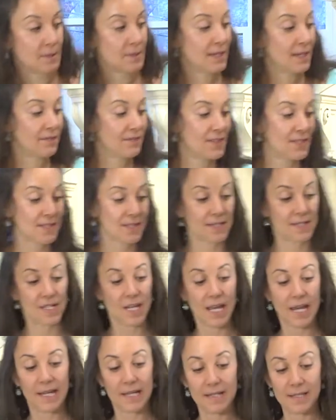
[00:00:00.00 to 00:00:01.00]
Give this a
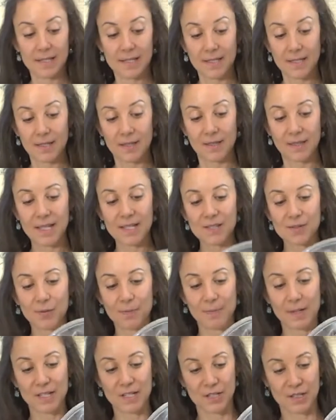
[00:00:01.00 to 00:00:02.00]
taste. This
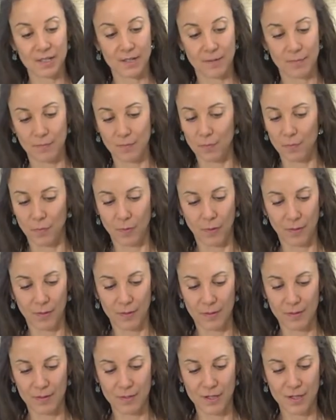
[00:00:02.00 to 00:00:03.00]
would be just
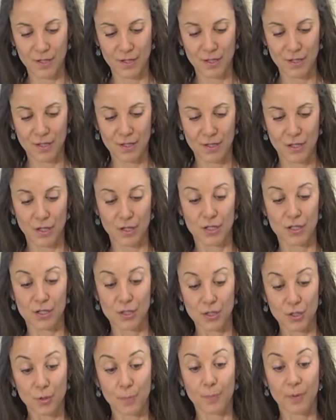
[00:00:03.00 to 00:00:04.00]

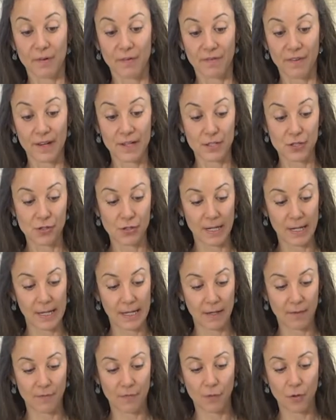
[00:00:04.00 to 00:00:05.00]
super fun
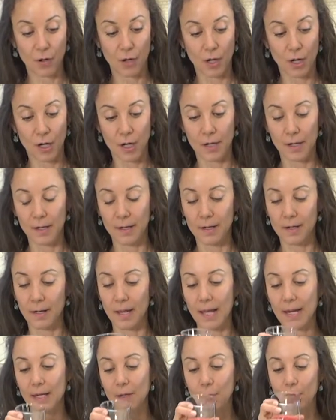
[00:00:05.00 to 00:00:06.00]
drink for
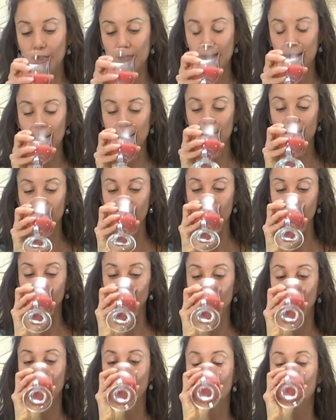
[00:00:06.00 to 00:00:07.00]
anyone in the family.